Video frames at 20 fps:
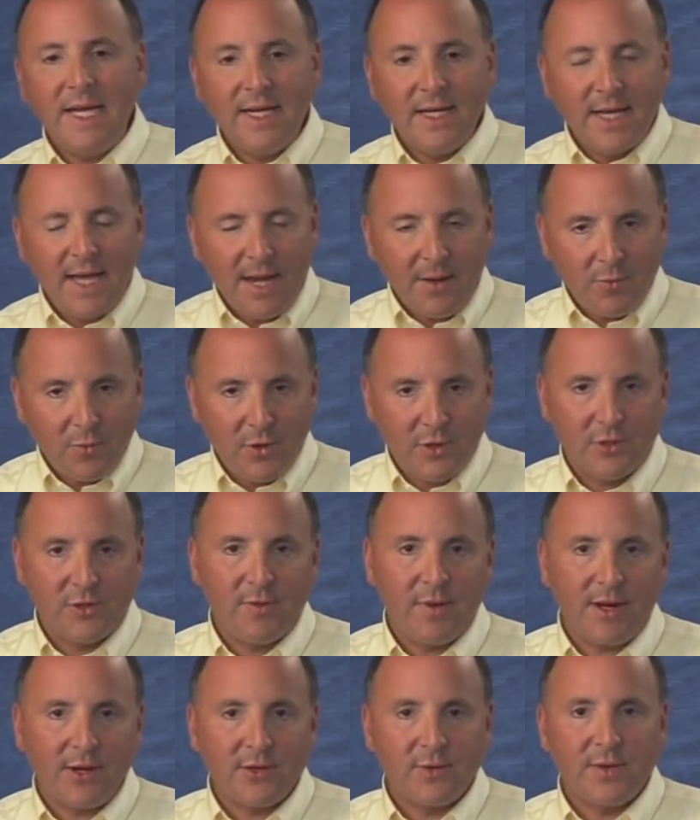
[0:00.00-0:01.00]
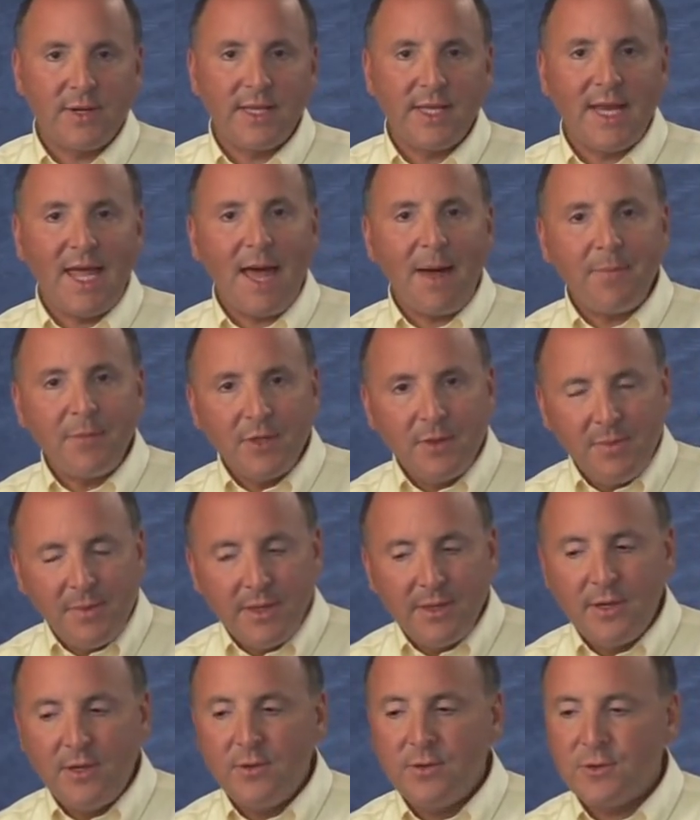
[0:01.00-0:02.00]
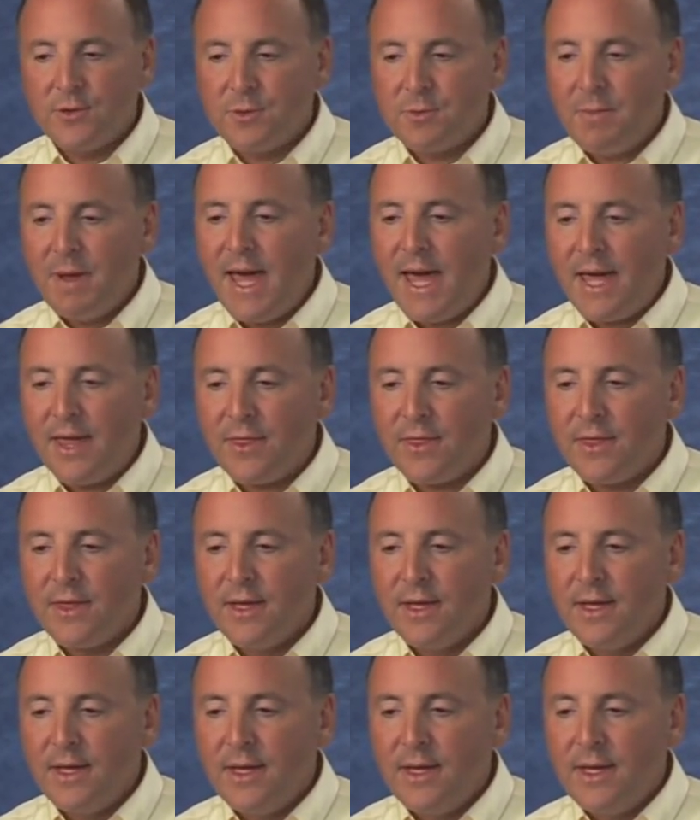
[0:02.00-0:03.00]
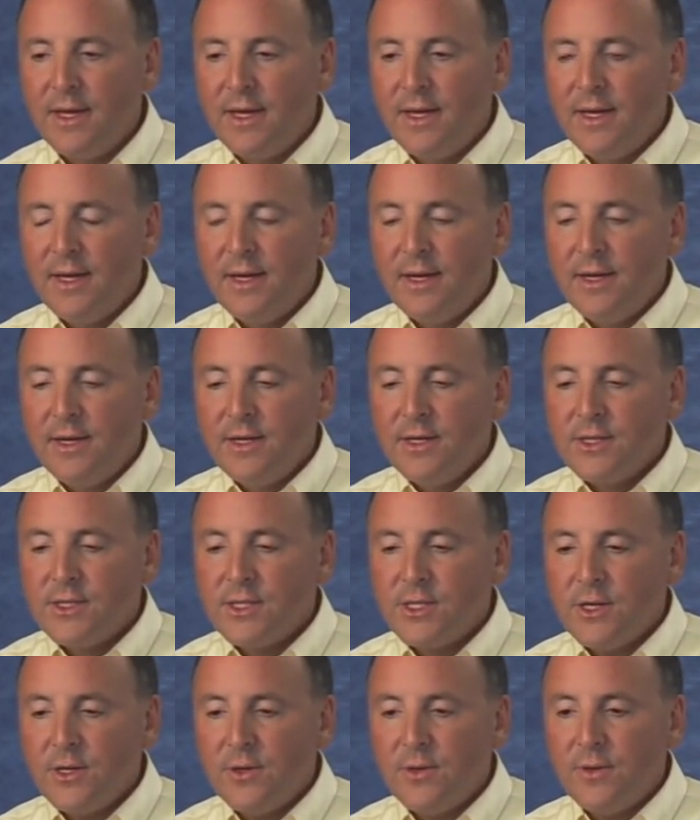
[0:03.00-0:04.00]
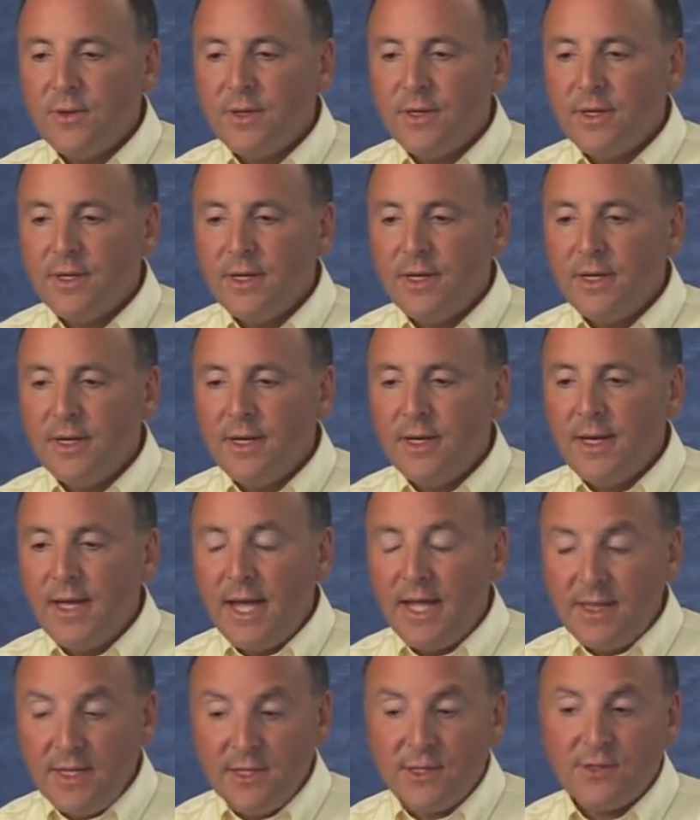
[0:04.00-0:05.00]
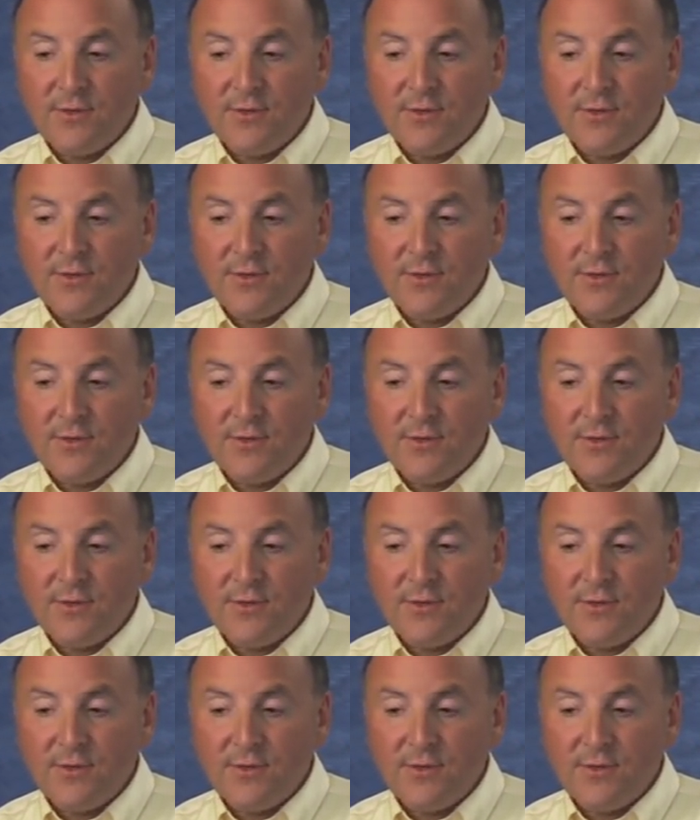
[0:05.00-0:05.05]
a network directory that happened to be in the user's path. So, uh, and this